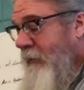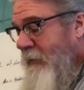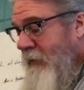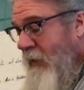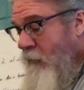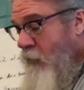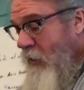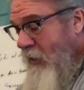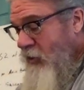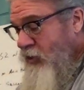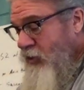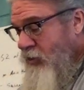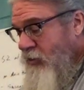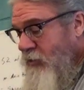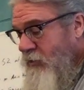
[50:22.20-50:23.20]
I'm
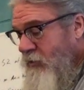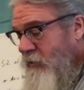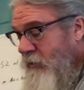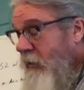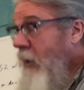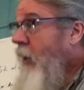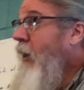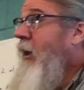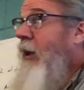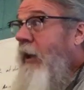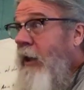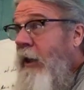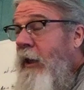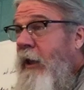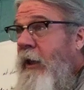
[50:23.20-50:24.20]
rich.
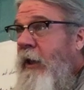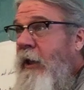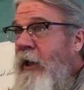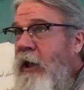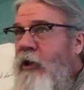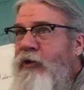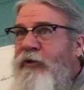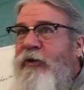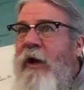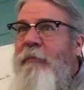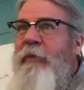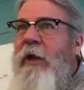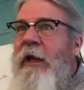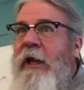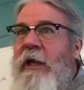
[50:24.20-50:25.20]
Here's
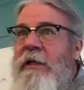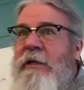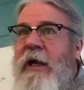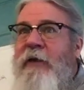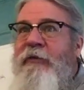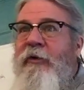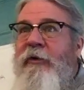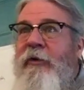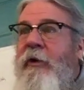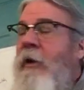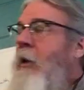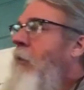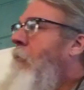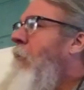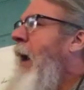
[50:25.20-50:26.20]
something he doesn't.
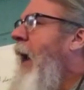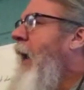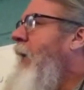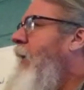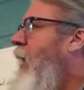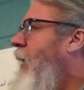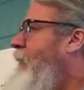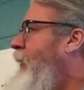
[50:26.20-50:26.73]
My love